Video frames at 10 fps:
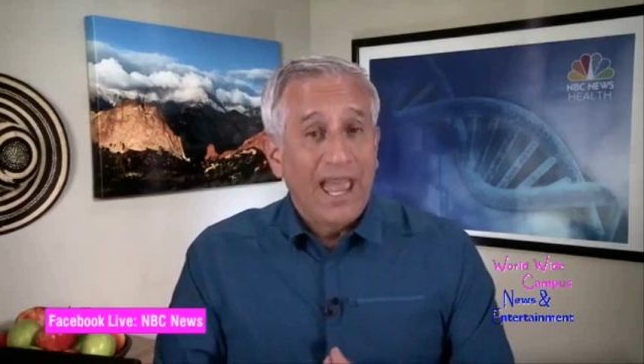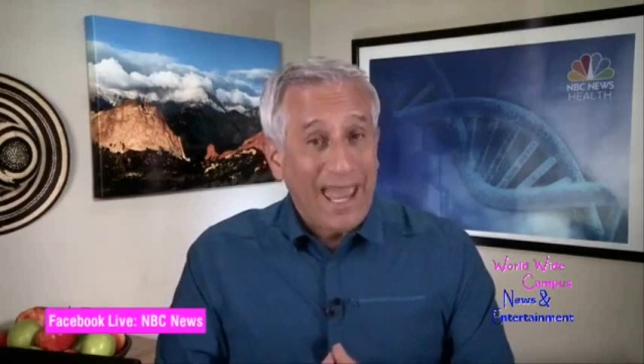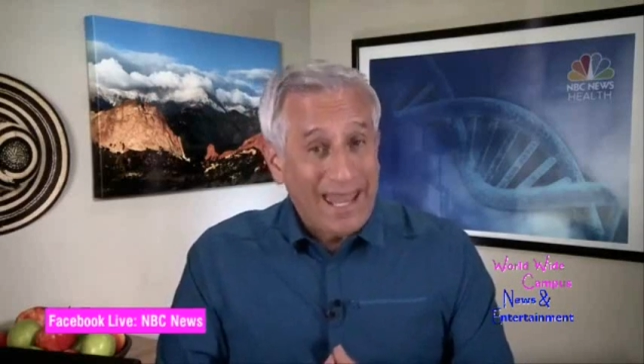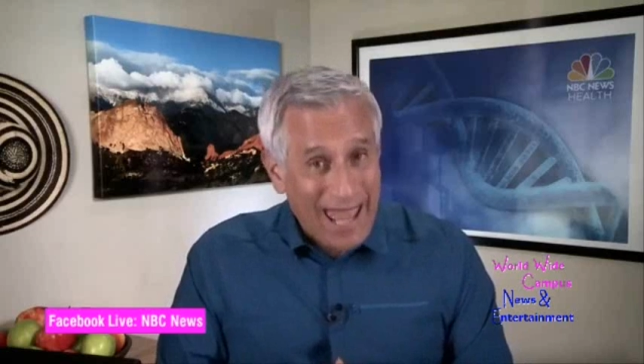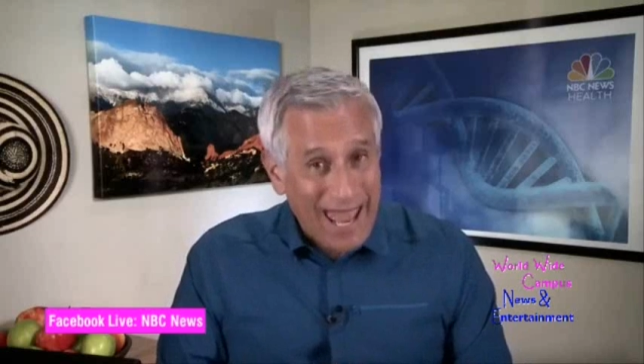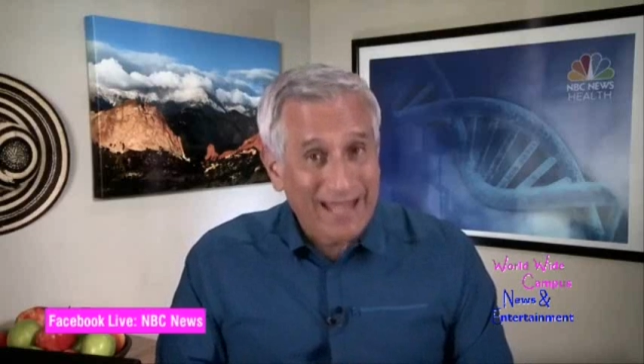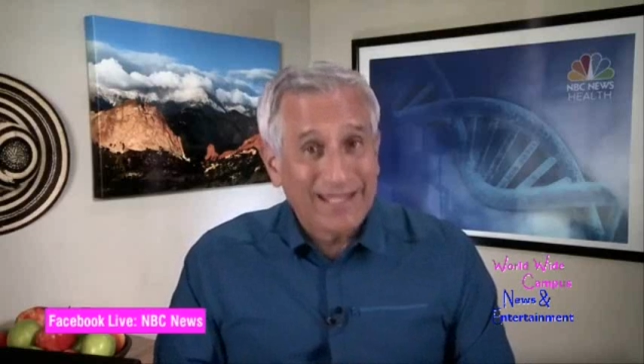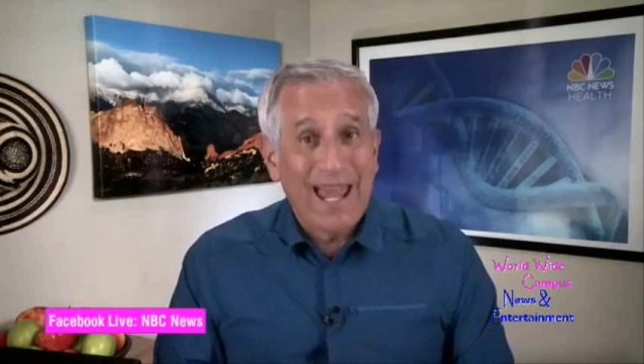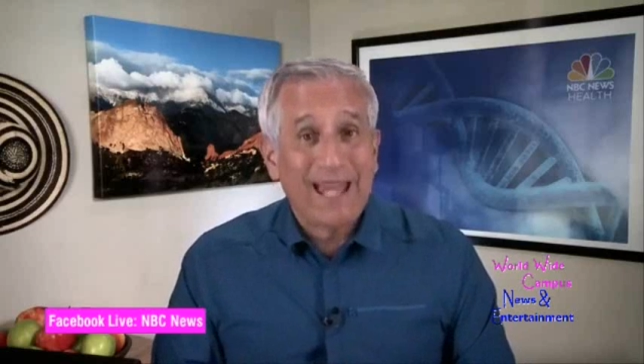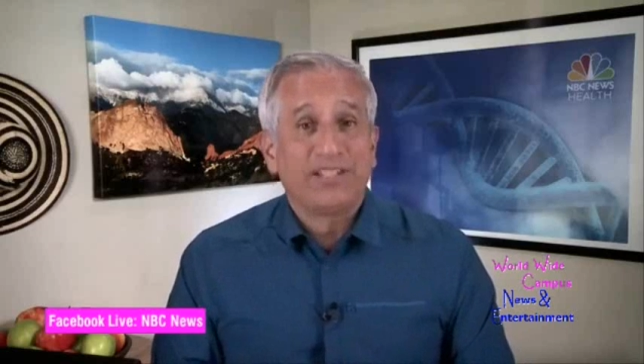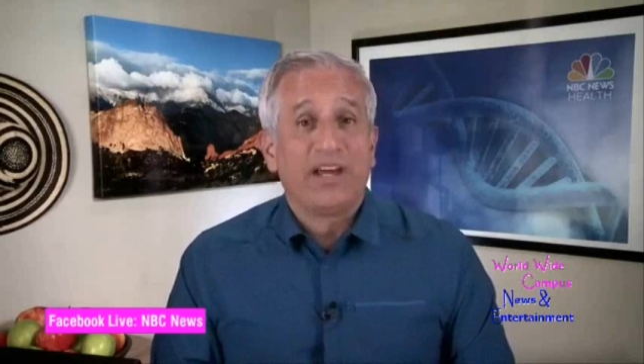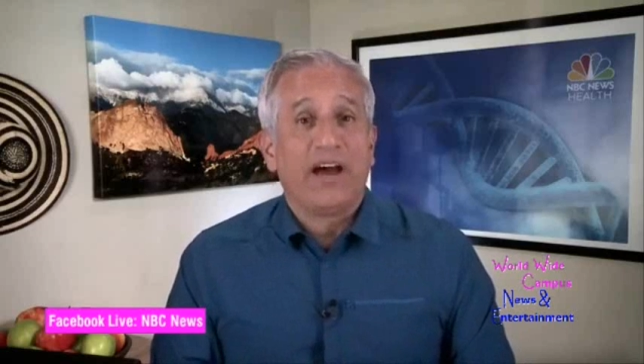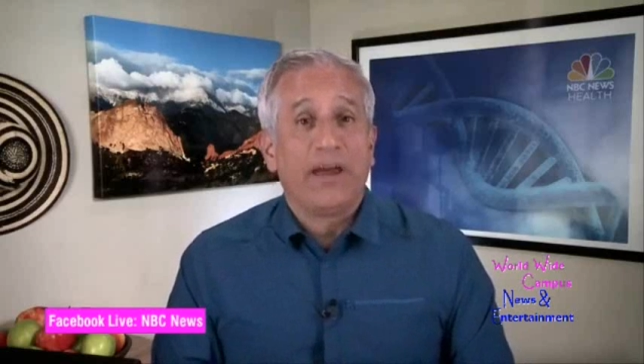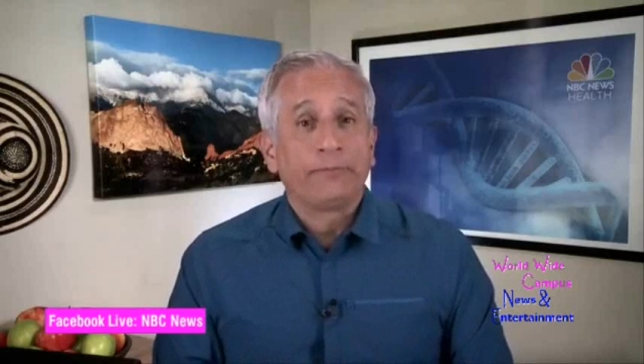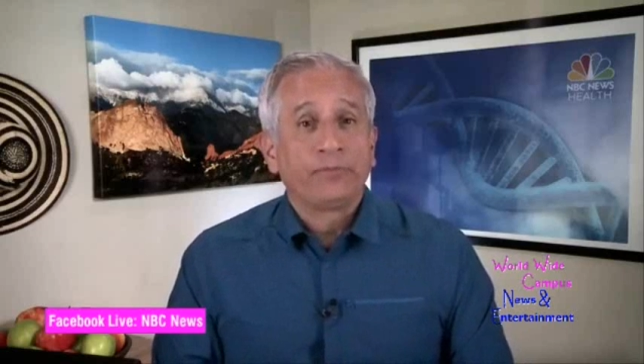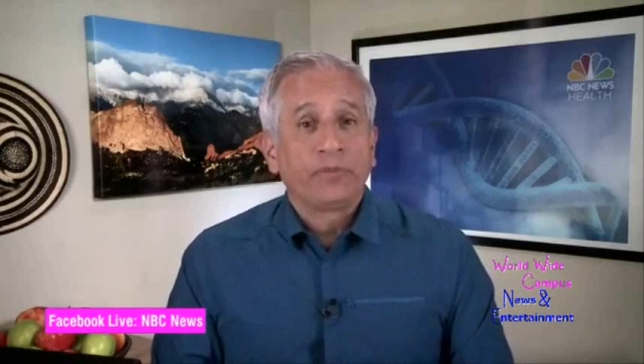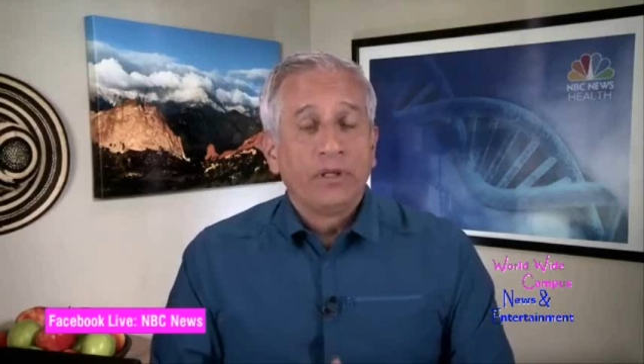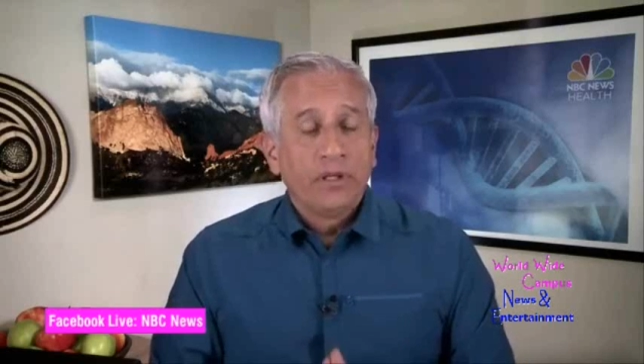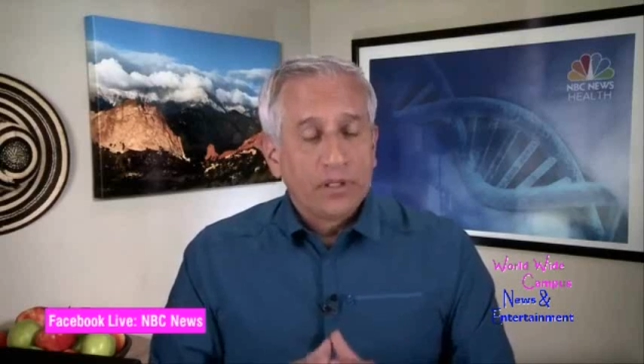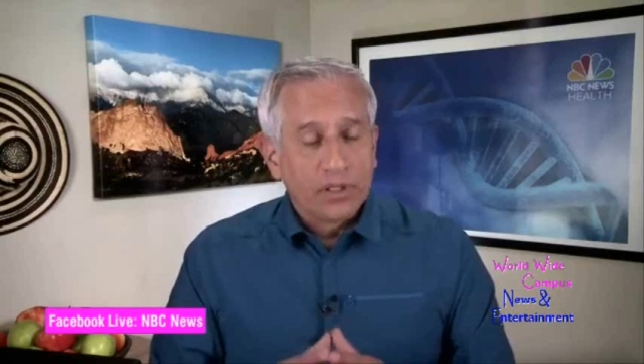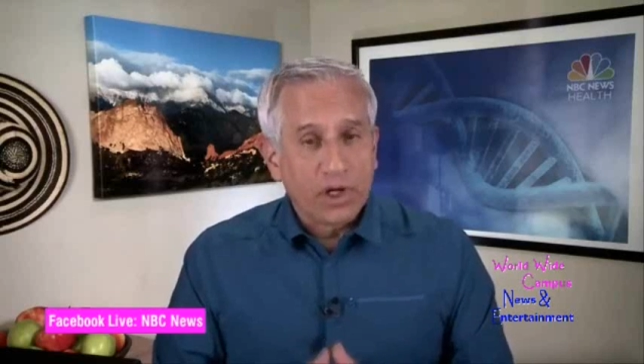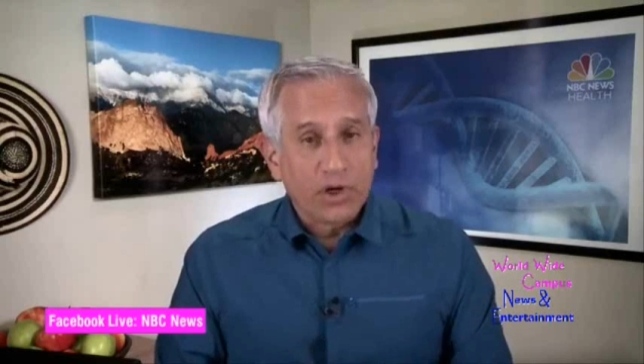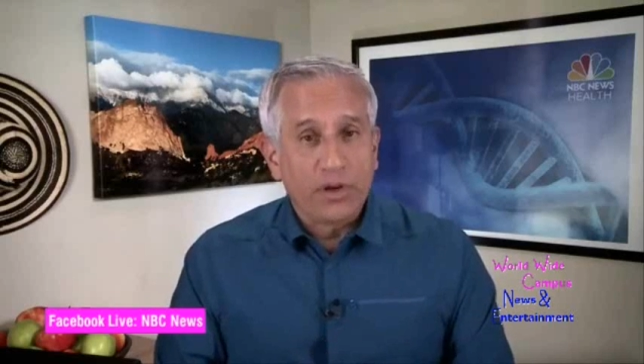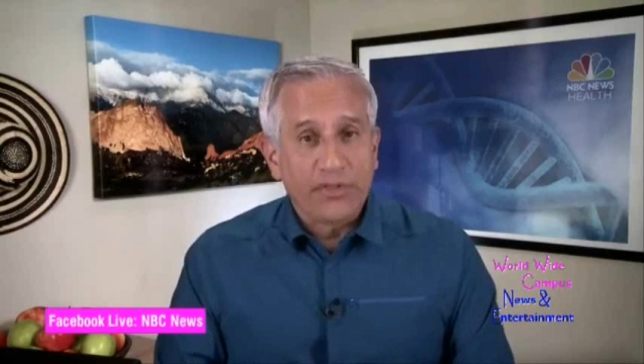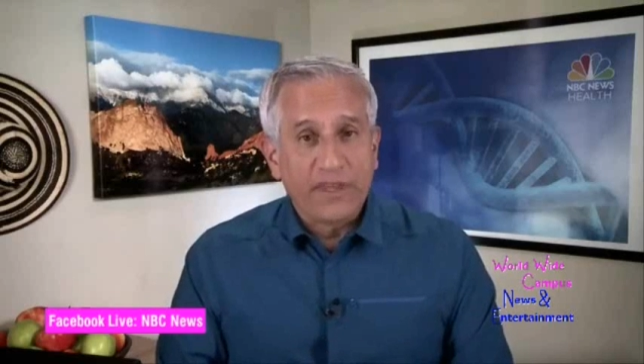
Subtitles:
And at that time, the current